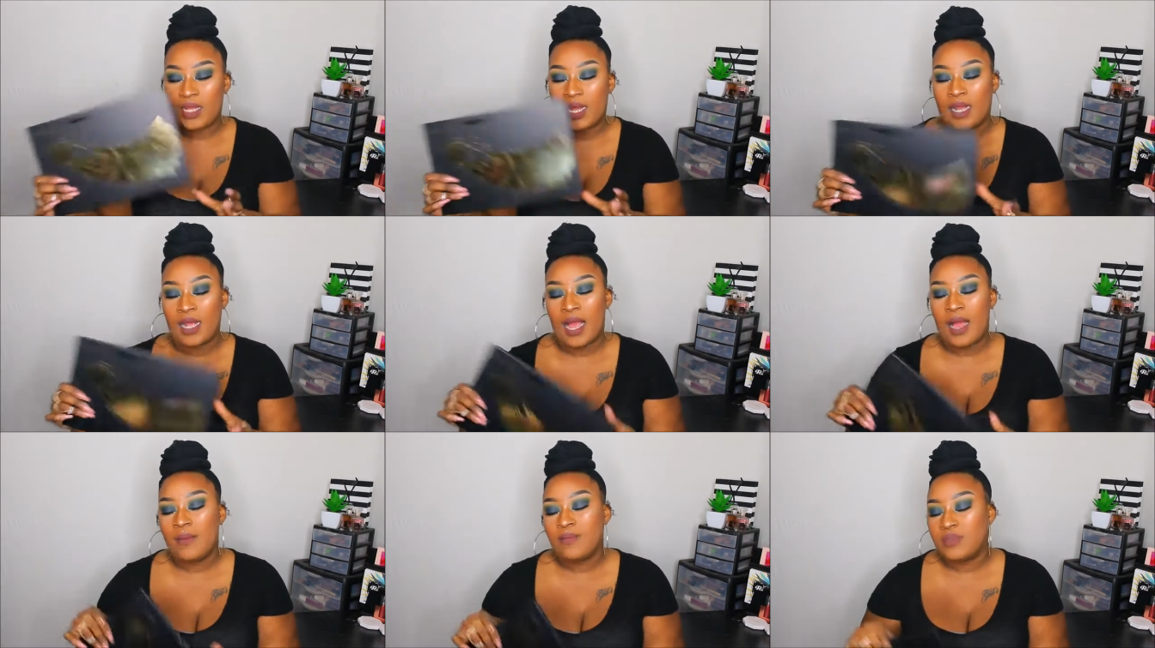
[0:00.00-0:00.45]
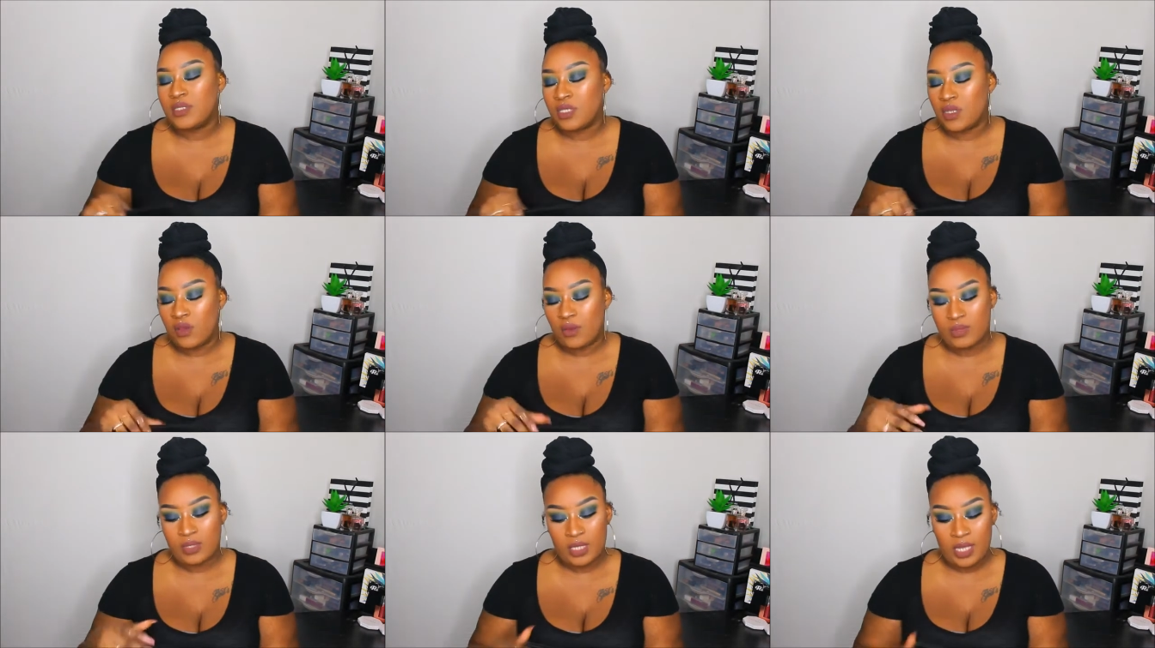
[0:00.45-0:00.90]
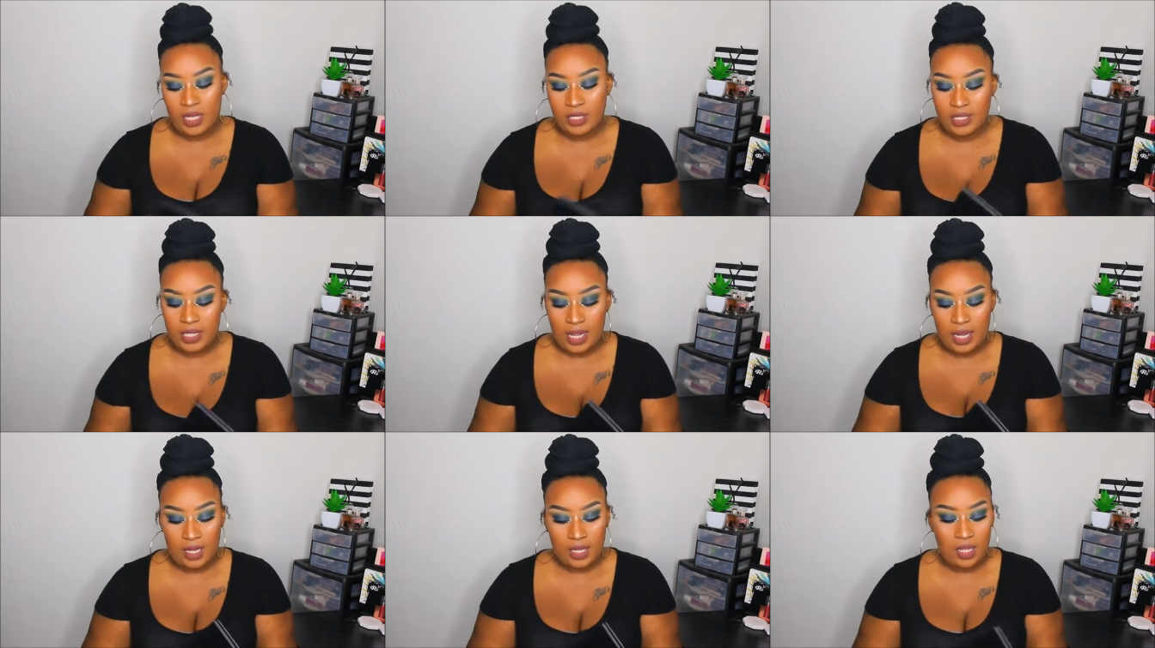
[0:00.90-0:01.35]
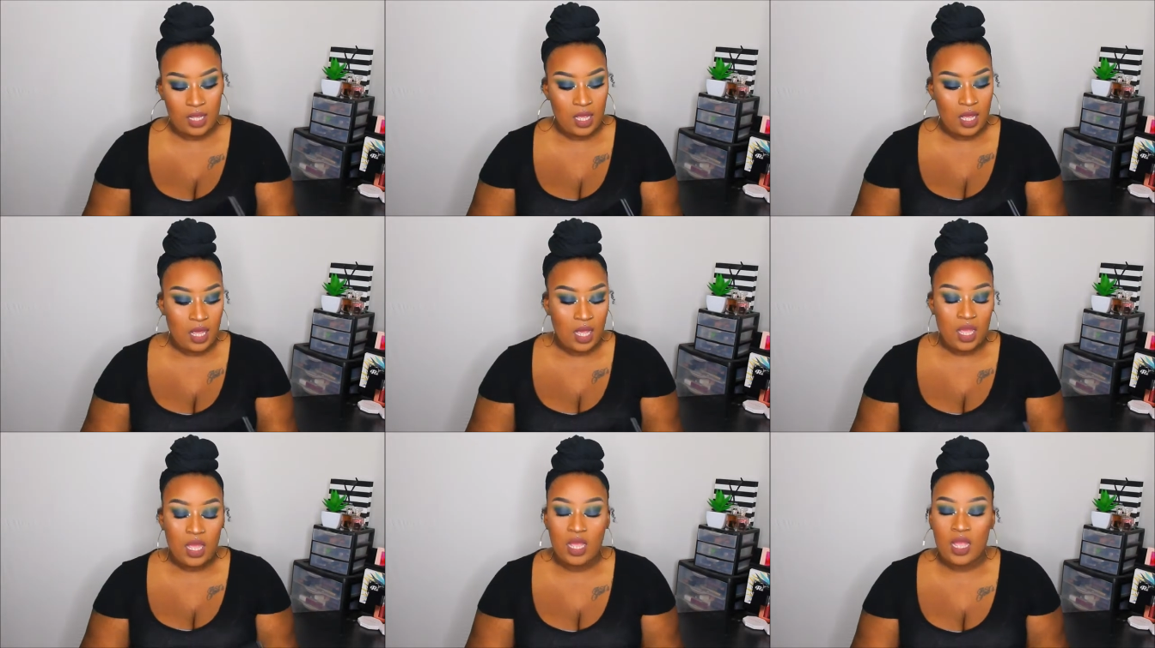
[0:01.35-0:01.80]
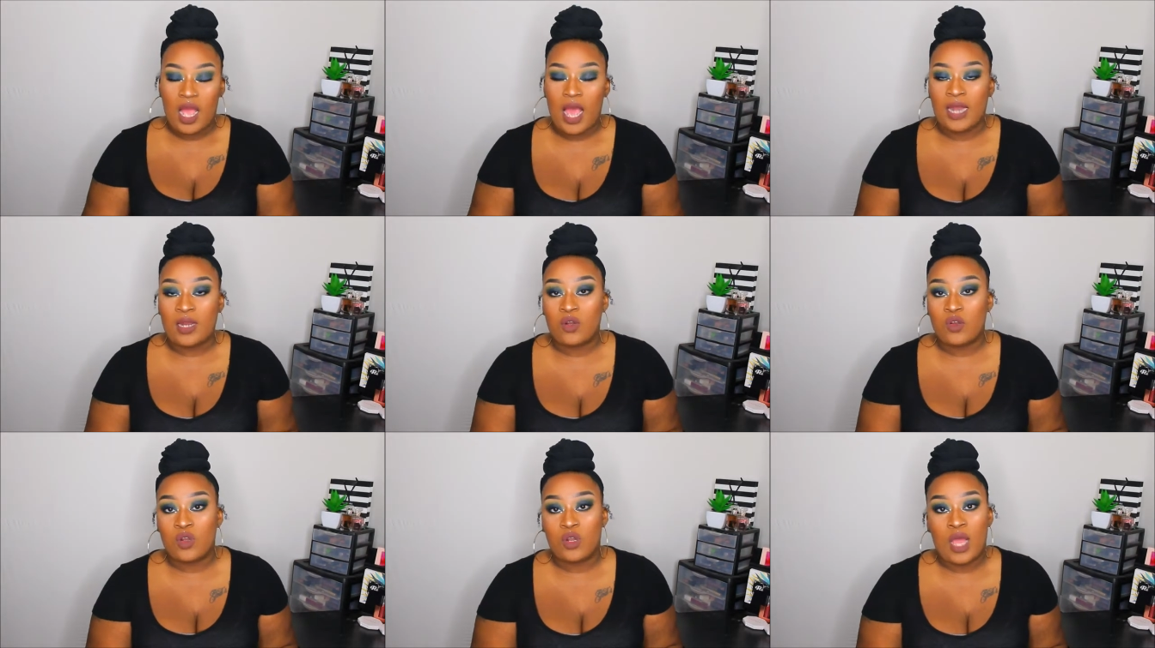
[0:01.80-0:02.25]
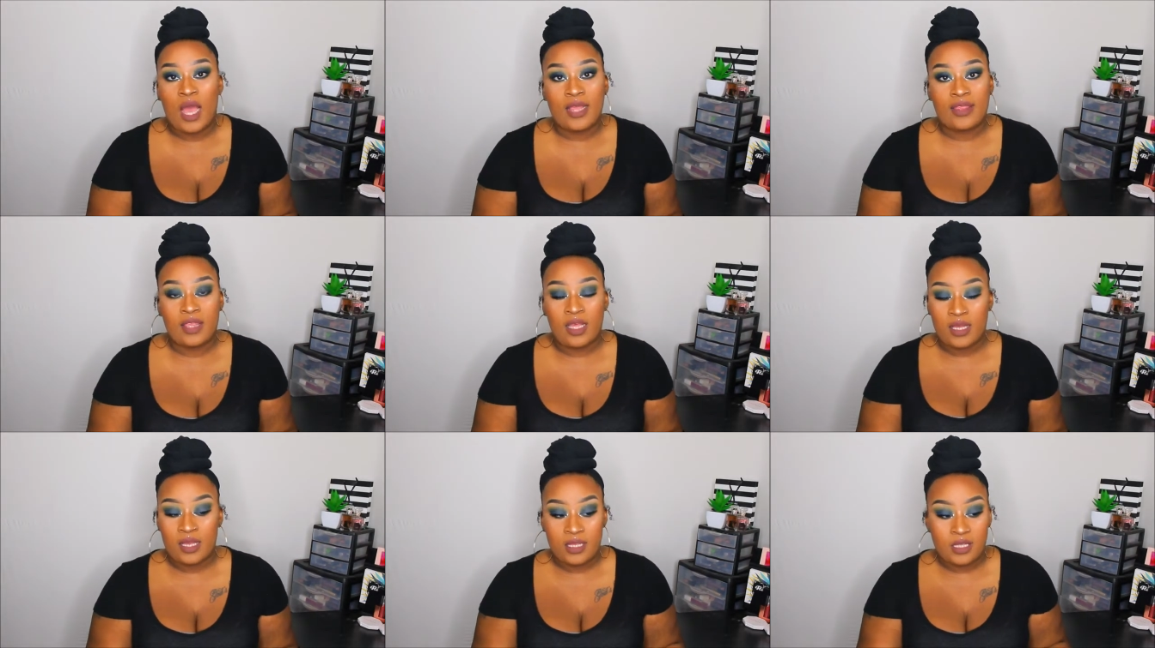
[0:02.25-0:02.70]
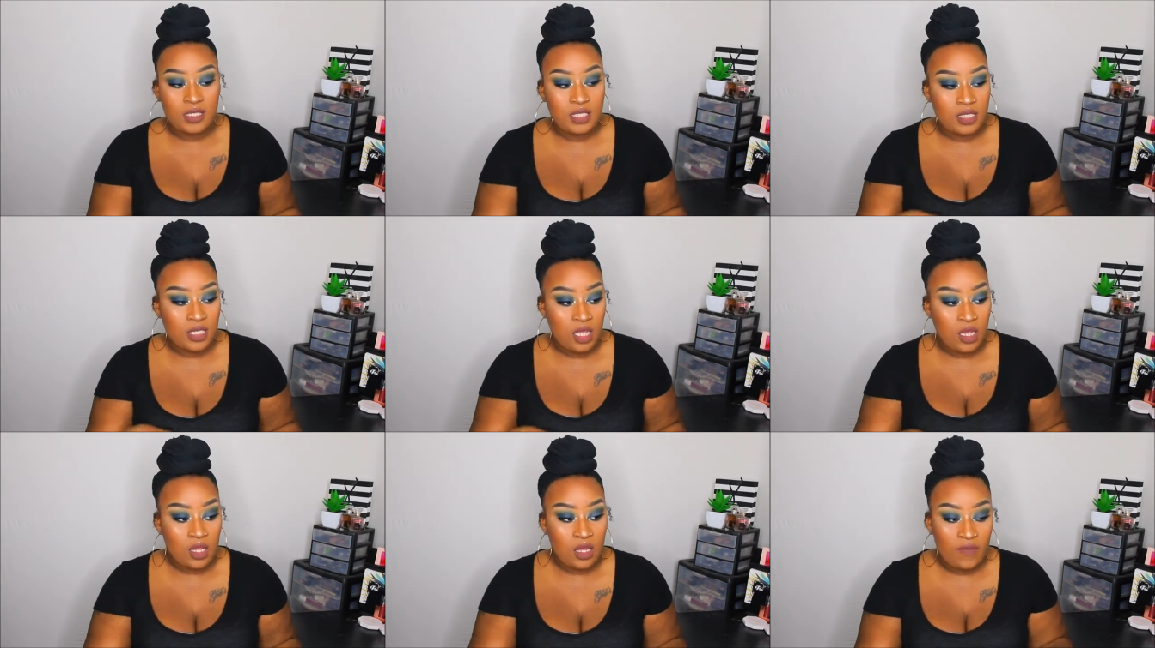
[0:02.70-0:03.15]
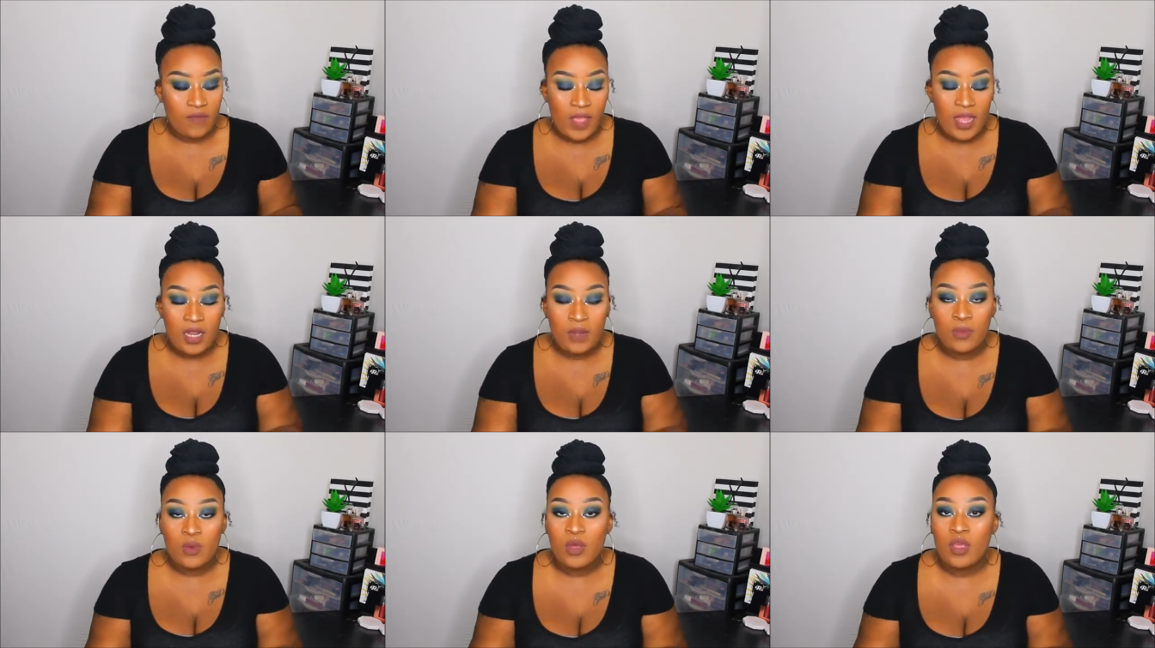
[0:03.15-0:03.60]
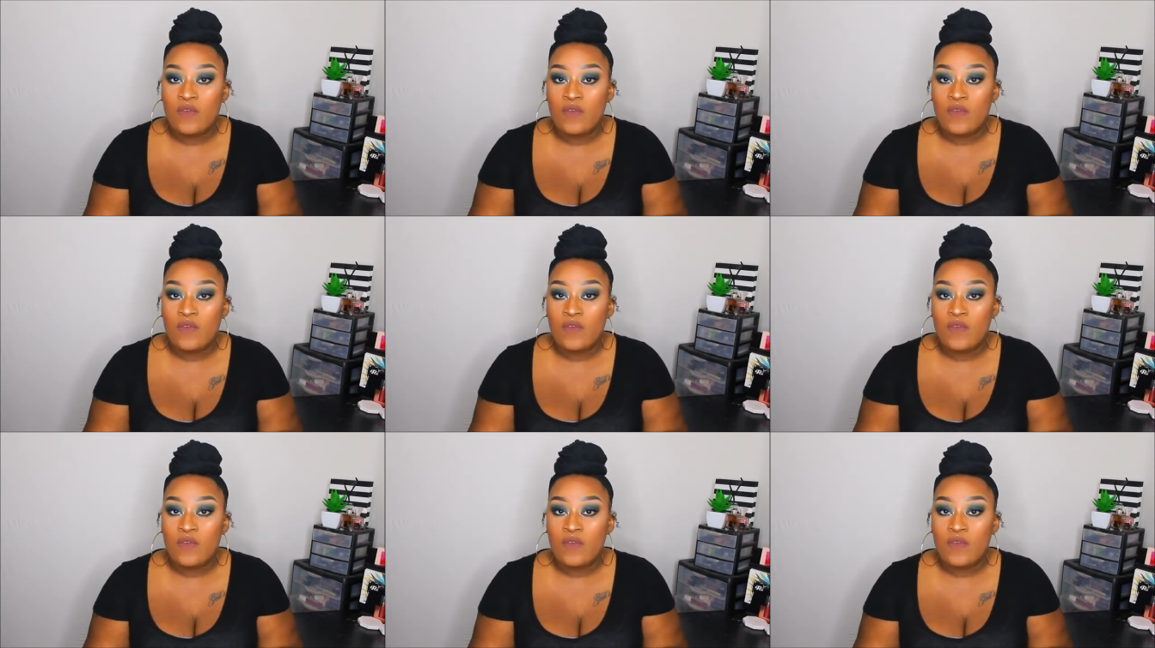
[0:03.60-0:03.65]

Like, I'm so obsessed. Like, I don't, I think it's still available.